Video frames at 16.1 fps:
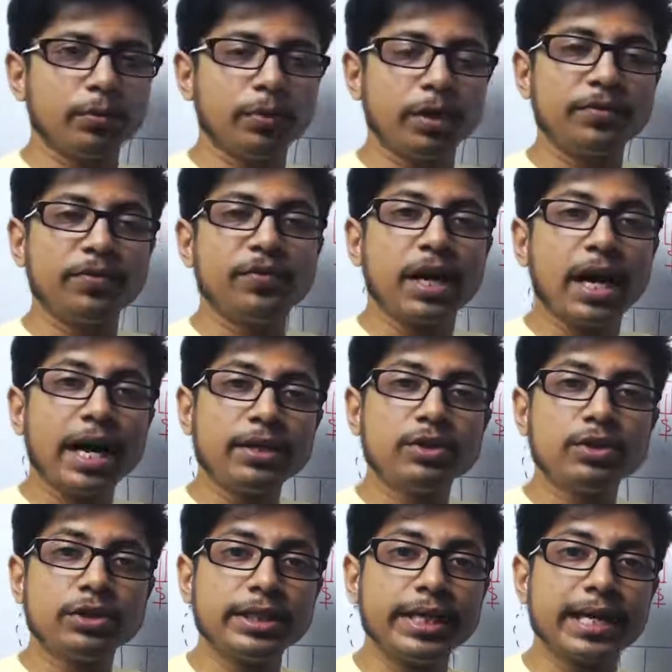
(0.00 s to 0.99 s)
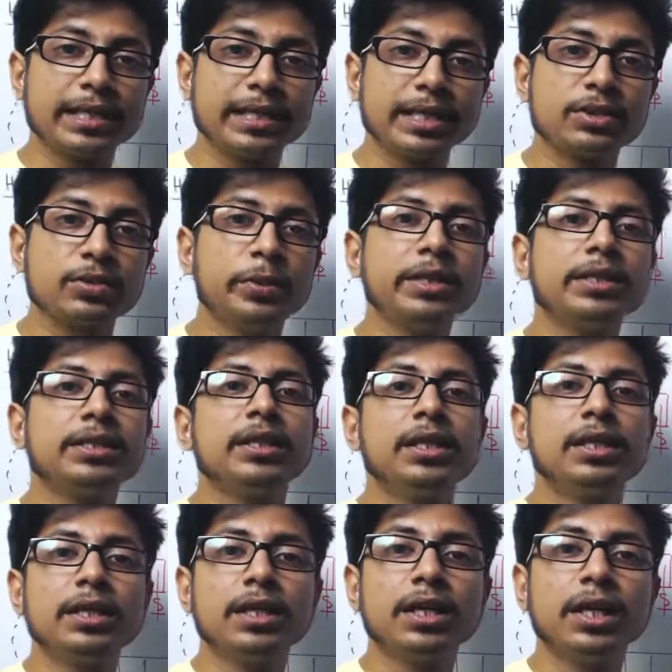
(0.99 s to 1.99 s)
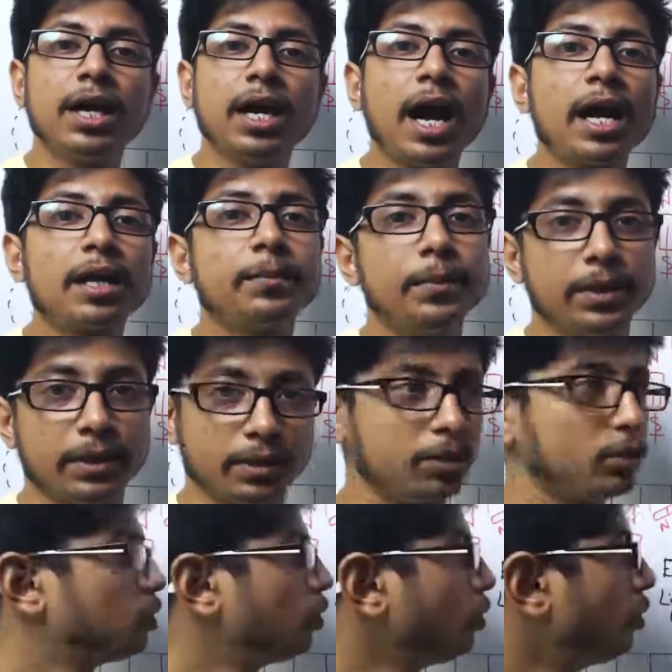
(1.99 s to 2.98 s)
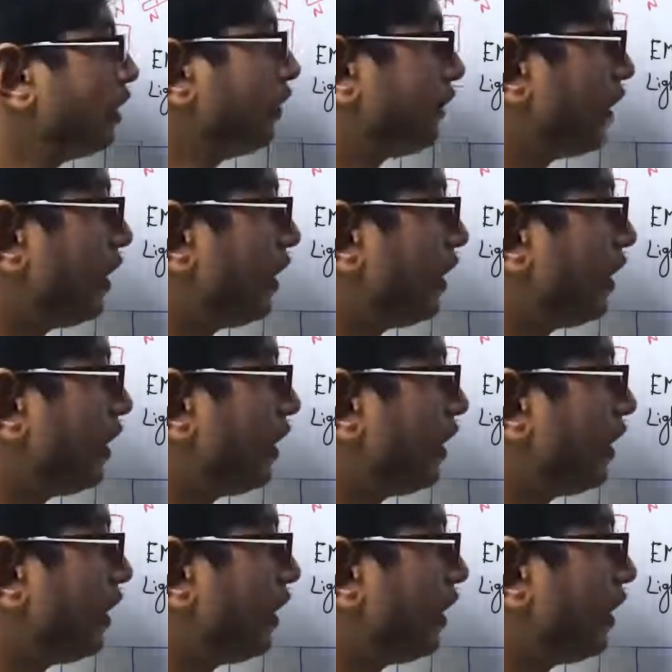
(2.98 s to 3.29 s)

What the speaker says: we have hydrogen attached with carbon, two different